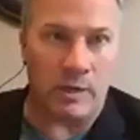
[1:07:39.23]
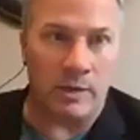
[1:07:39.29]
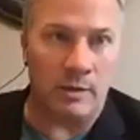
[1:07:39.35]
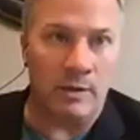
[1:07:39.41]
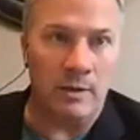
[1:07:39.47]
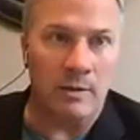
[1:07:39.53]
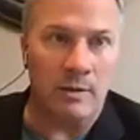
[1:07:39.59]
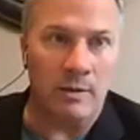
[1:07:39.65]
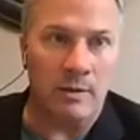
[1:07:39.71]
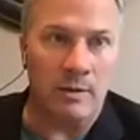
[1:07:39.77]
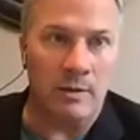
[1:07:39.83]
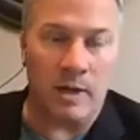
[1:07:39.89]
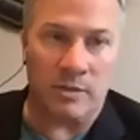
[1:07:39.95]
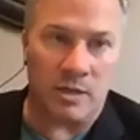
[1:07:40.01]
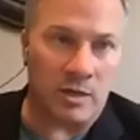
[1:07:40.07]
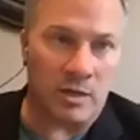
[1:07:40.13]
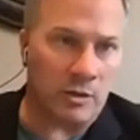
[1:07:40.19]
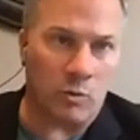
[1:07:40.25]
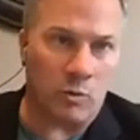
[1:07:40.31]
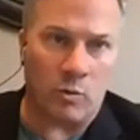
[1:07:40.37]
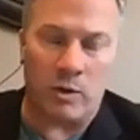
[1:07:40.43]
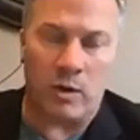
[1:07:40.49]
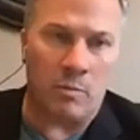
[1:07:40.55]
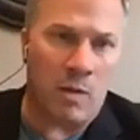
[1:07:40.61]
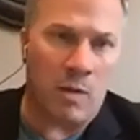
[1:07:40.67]
Palestinian Authority,
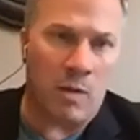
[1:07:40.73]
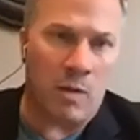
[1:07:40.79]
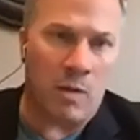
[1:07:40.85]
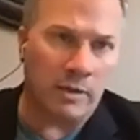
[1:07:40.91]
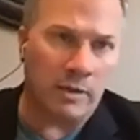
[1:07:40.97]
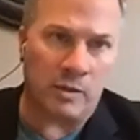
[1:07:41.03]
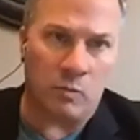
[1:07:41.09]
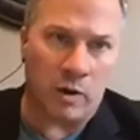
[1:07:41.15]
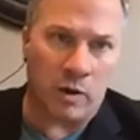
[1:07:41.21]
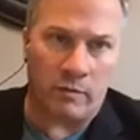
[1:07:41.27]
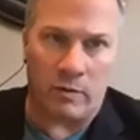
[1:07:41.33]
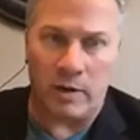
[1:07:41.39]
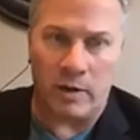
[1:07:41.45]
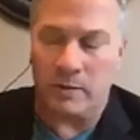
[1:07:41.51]
Hamas, and wherever else.